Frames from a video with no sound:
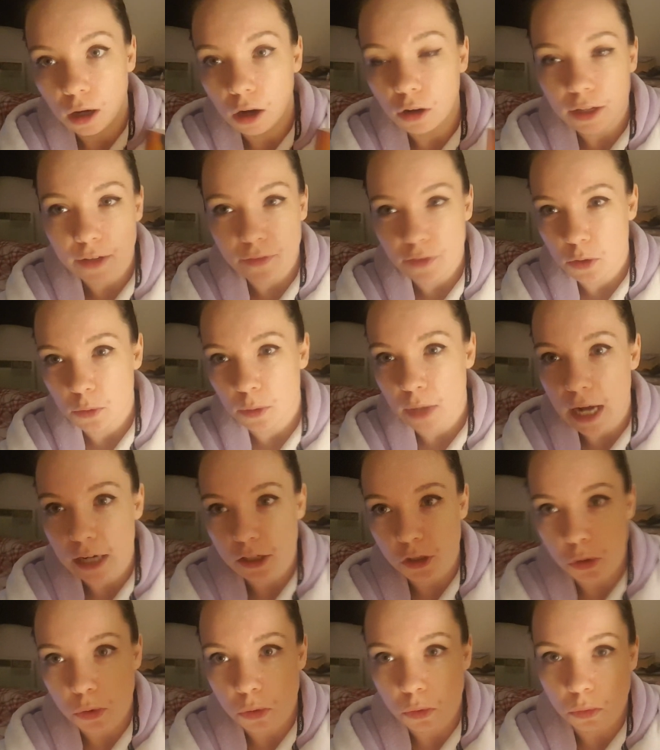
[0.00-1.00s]
I'll give you an
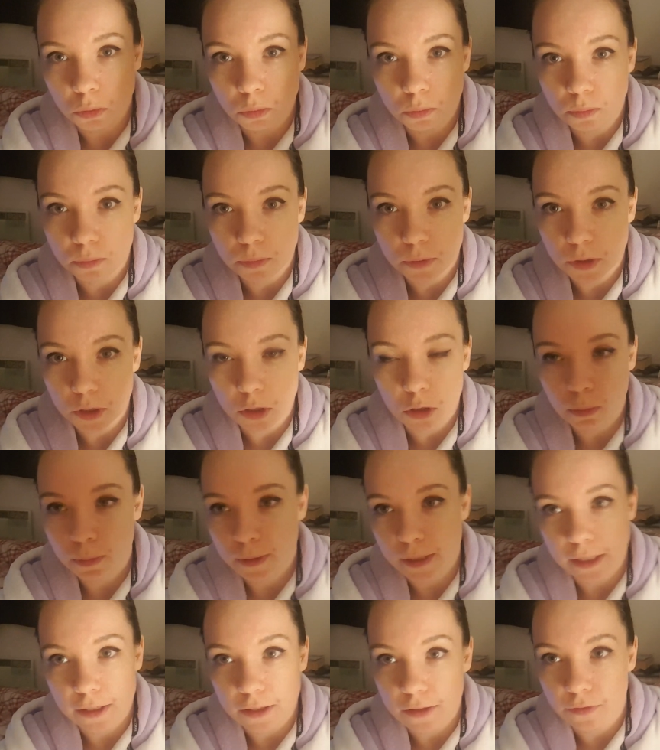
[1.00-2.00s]
actual
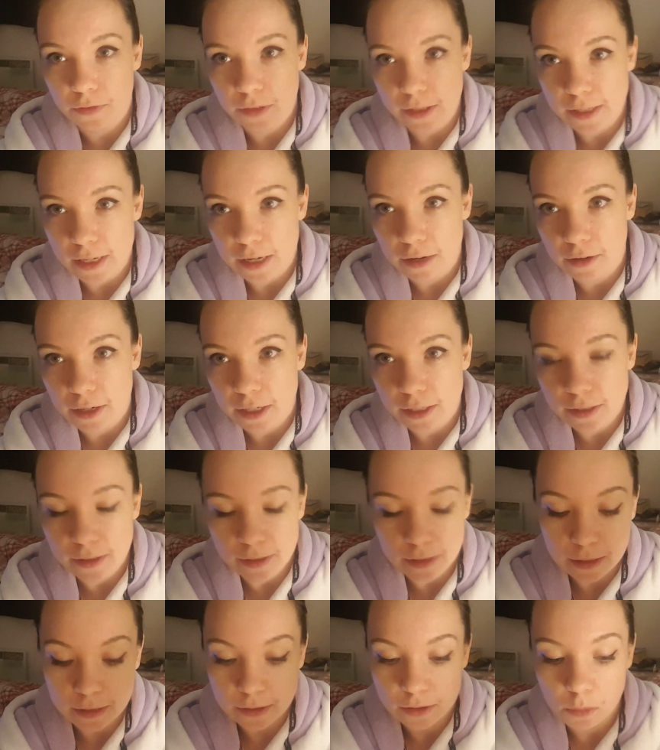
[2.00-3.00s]
synopsis of the
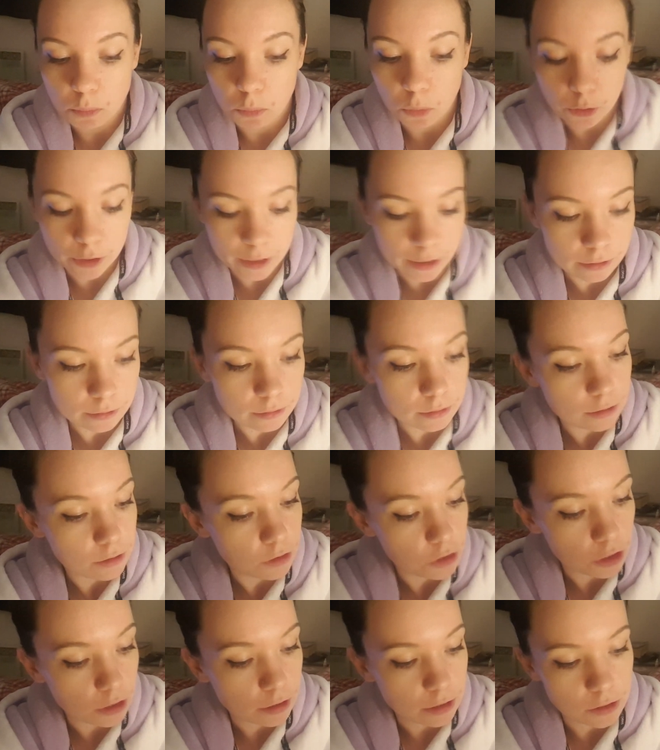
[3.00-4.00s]
series at some point
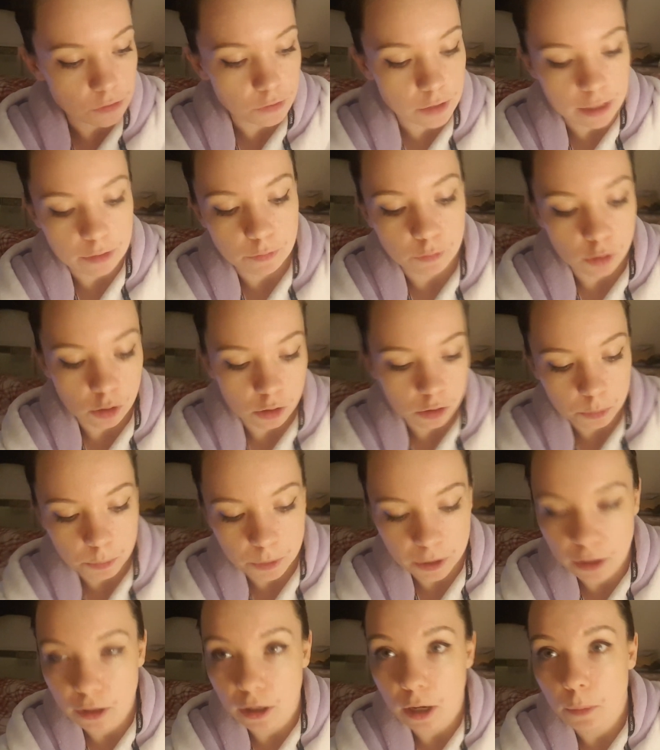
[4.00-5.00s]
during this reading vlog,
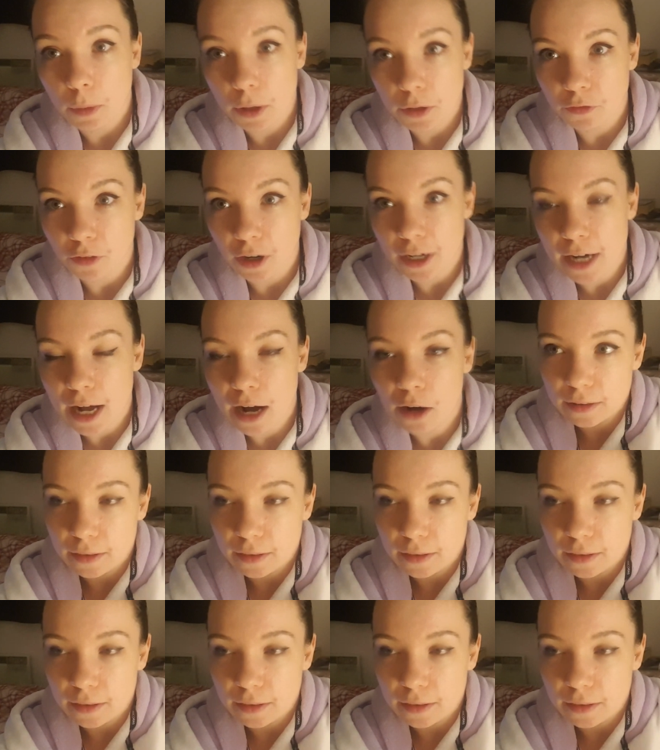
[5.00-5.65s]
but I won't right now.